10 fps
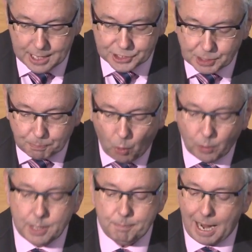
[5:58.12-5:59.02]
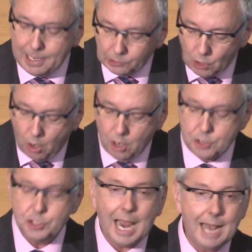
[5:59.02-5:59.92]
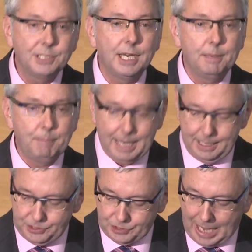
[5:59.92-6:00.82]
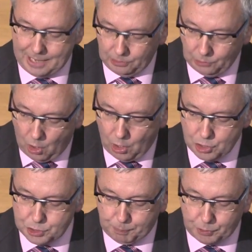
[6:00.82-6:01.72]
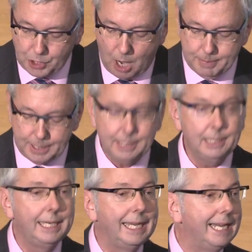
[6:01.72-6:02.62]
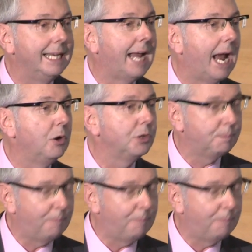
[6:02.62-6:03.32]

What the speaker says: supported by a large asset base and a large, predominantly in-house